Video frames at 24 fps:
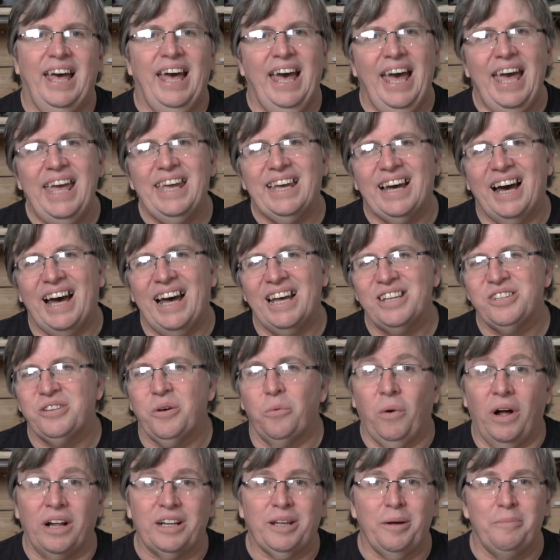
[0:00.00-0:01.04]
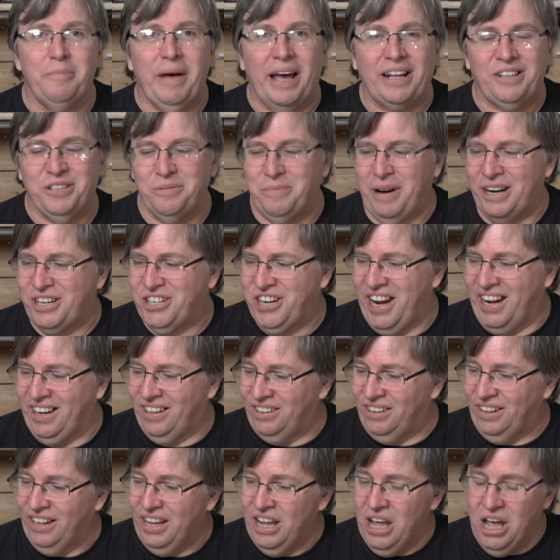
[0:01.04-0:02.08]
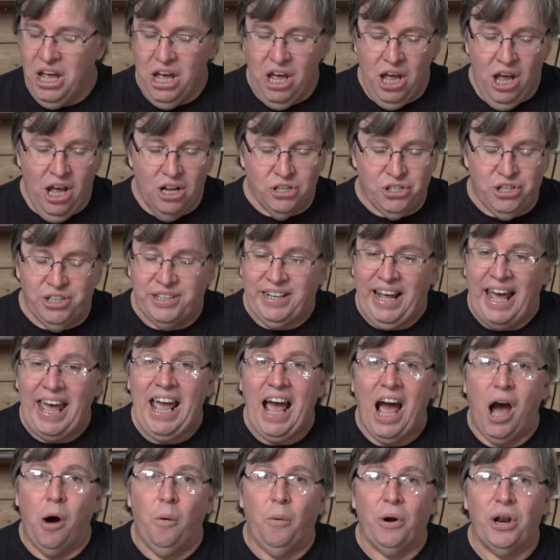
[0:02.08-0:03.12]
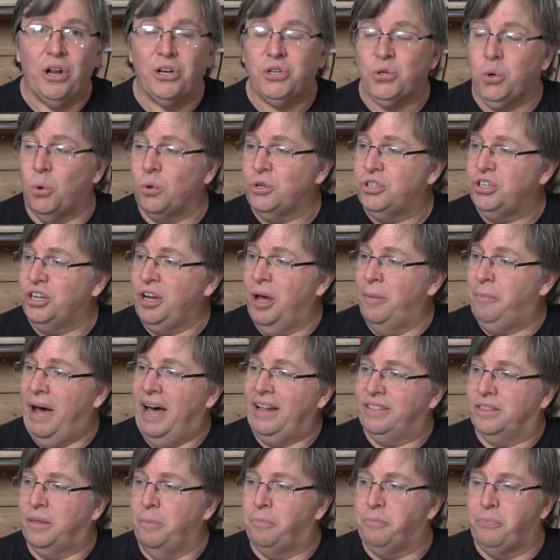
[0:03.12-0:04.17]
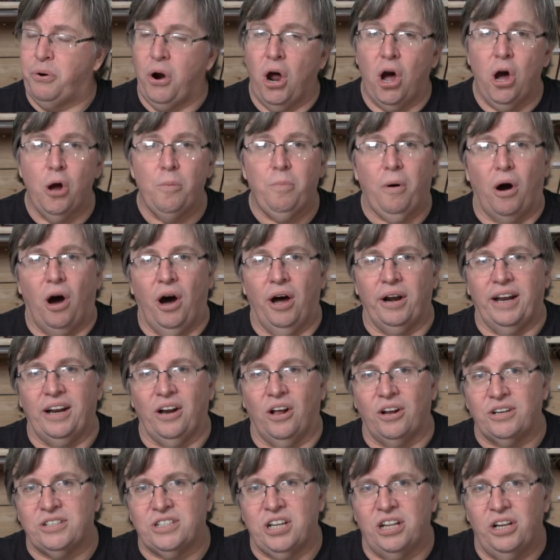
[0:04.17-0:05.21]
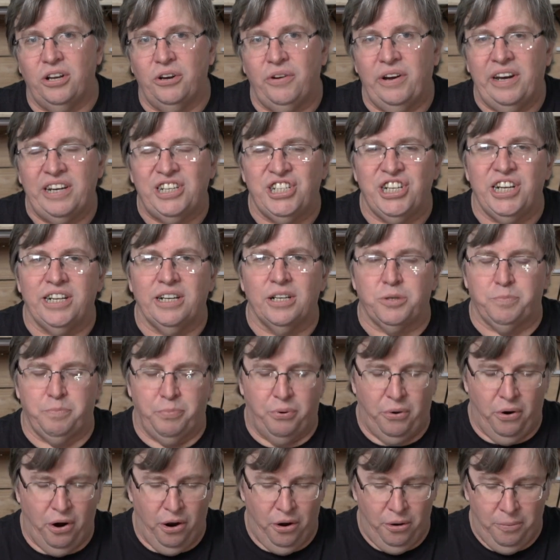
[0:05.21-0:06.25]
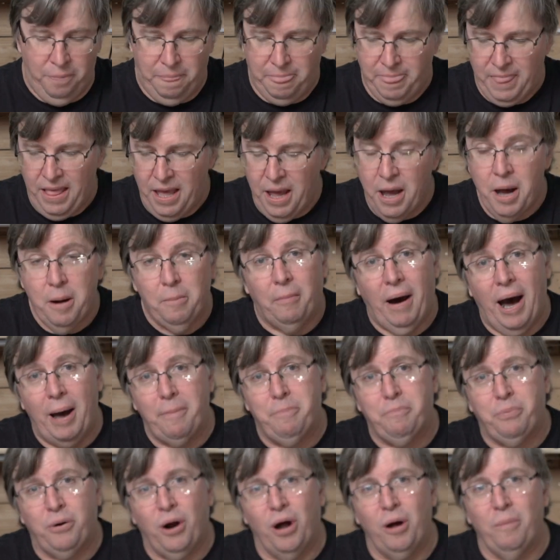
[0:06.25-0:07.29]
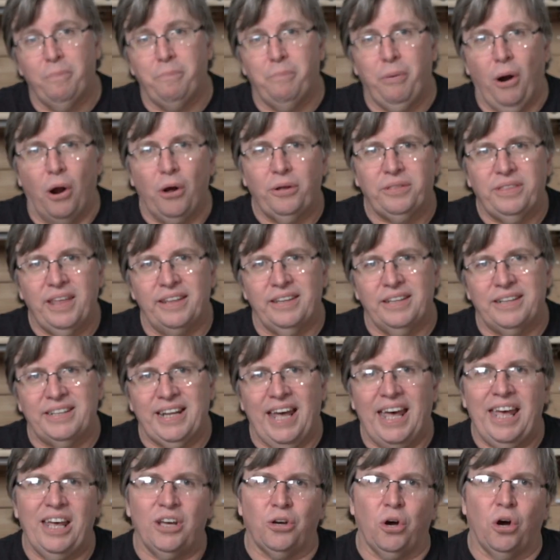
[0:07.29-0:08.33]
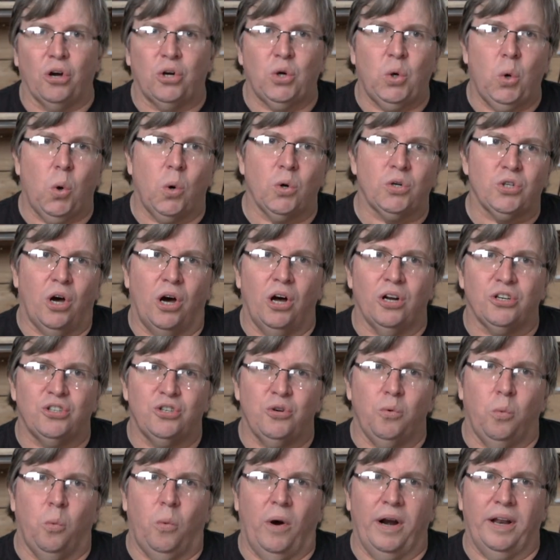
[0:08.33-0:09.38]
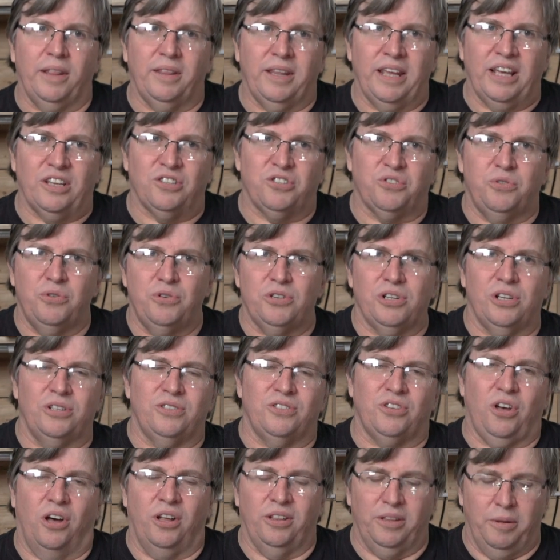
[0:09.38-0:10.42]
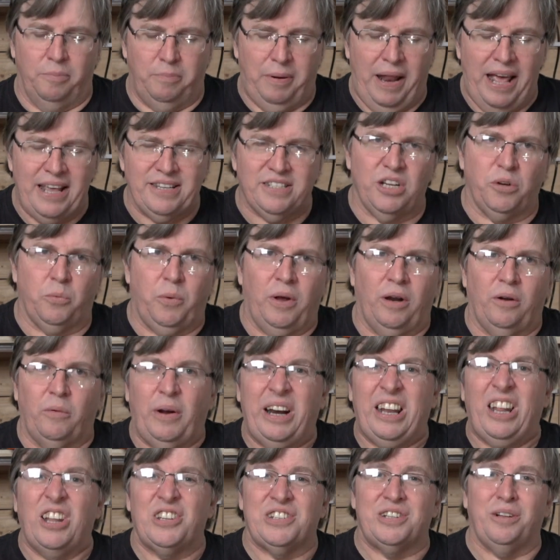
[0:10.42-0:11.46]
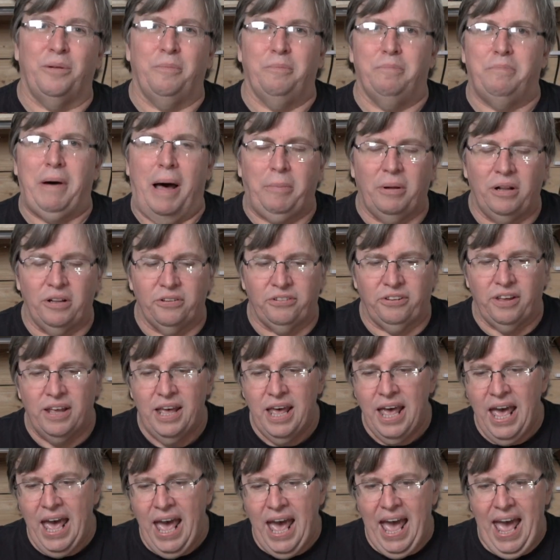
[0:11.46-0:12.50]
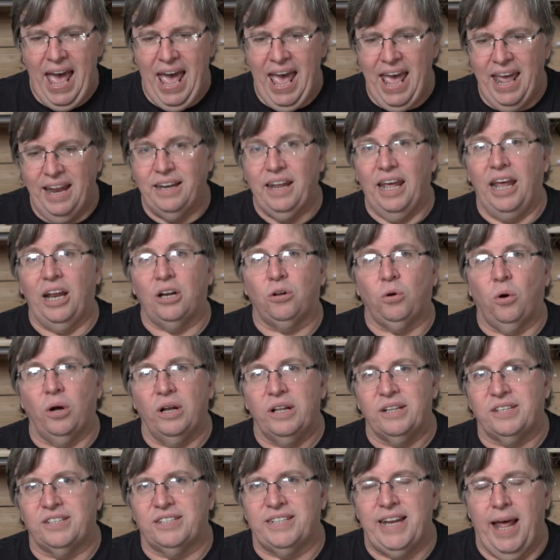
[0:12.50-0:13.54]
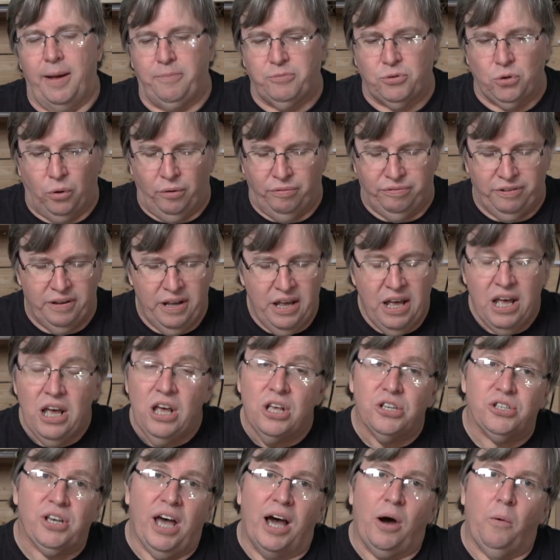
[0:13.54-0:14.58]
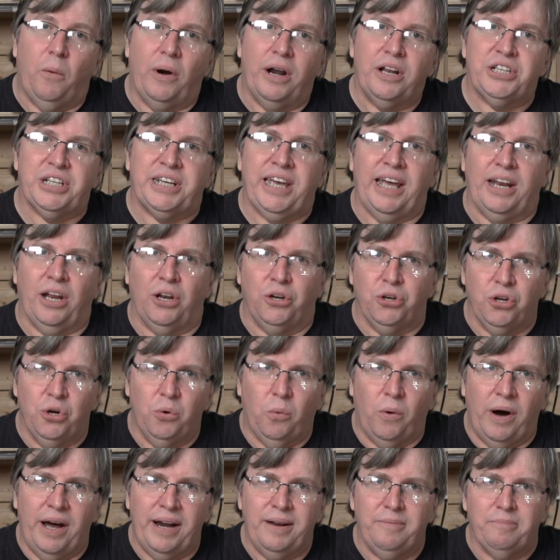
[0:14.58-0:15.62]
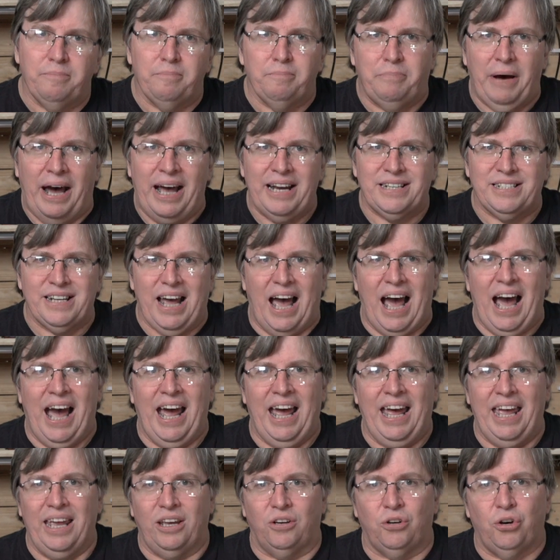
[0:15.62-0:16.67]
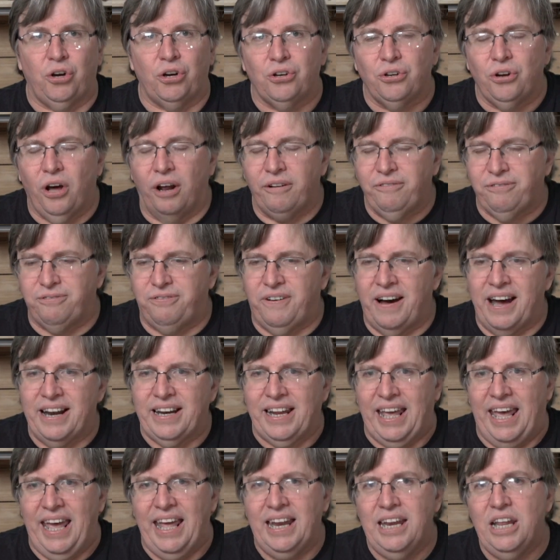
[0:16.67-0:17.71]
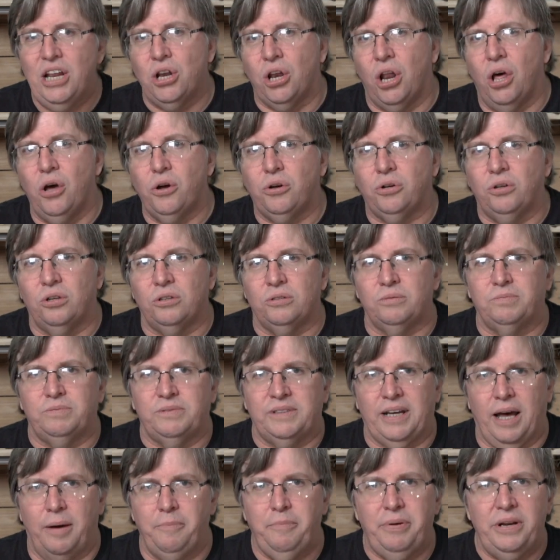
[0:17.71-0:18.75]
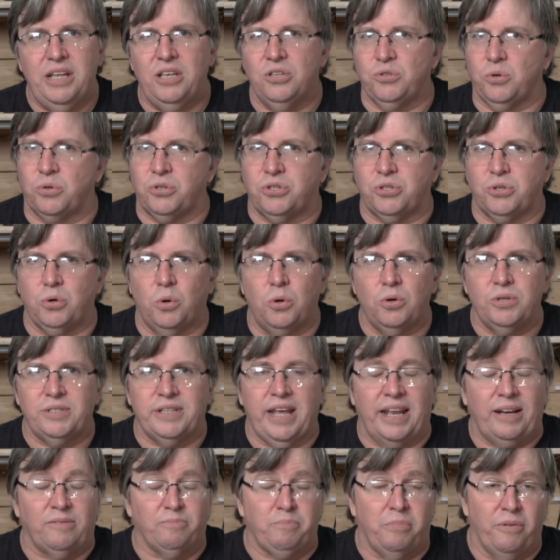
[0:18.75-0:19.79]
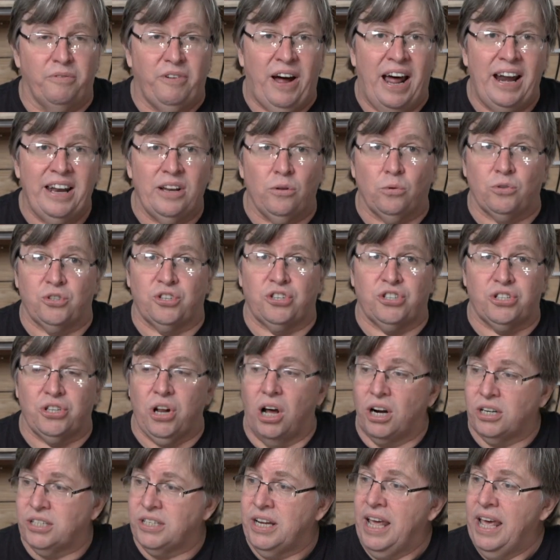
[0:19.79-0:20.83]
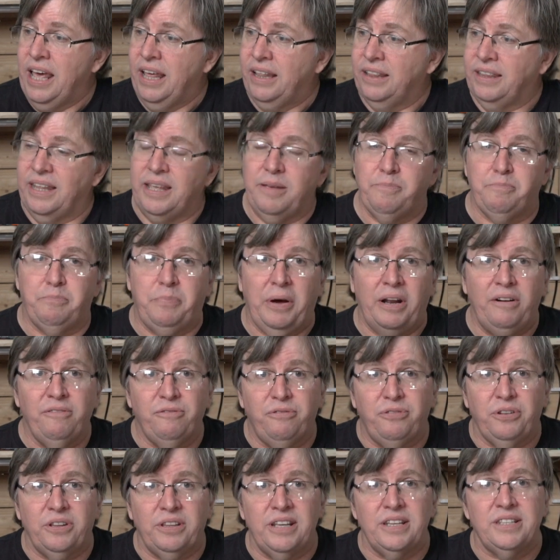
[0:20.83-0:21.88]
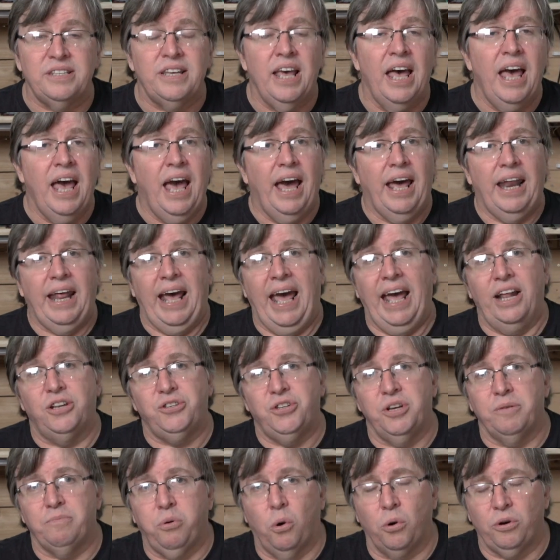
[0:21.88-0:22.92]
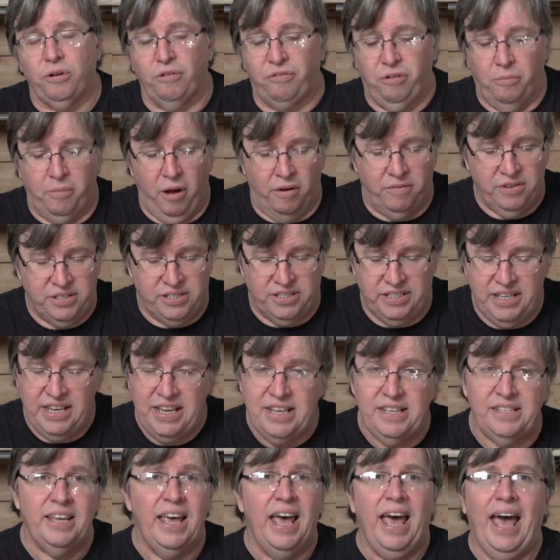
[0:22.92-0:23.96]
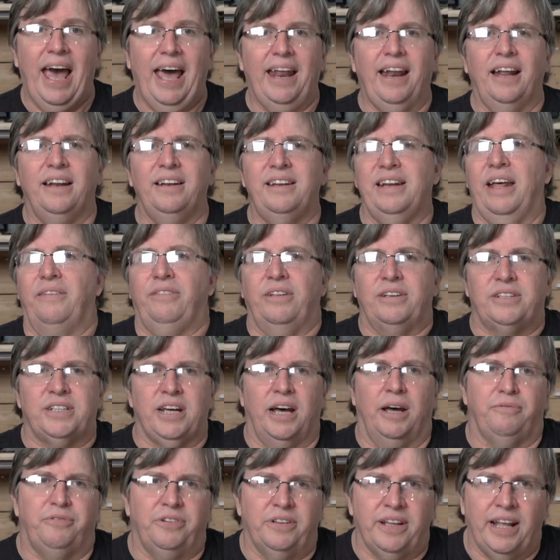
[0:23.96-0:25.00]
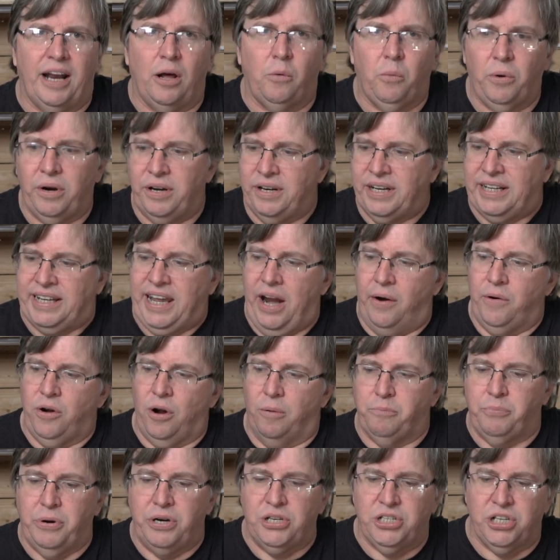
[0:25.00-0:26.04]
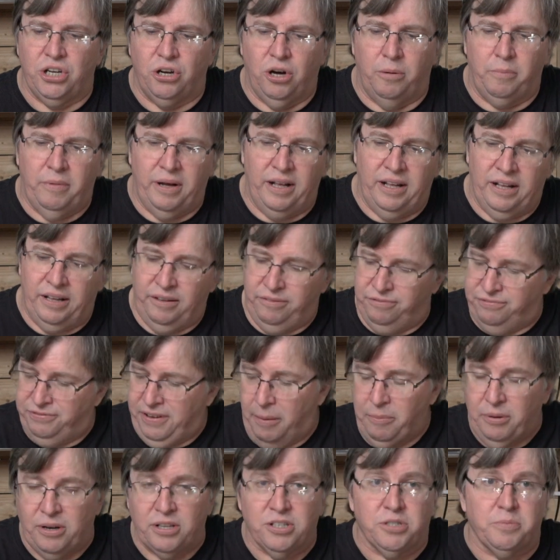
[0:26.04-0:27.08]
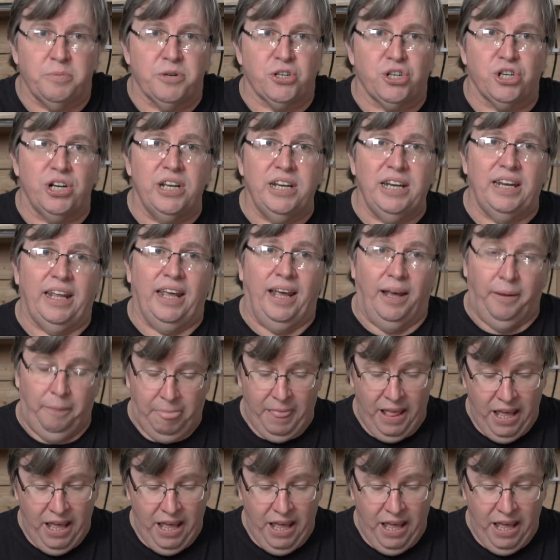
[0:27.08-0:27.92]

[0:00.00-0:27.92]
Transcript: Hey guys, welcome back to my channel. Today I want to talk to you about the probe on an Artillery Genius probe. My probe broke the other day, it got caught onto one of the extrusions on the plastic, we had one of those little bubbles, and it snapped off. So I wanted to get a new one, but I could not find any local companies or stores that provided or stocked the pin for this and I had to import it from overseas and I didn't have the time for that. I wanted to carry on printing on my fabulous machine here.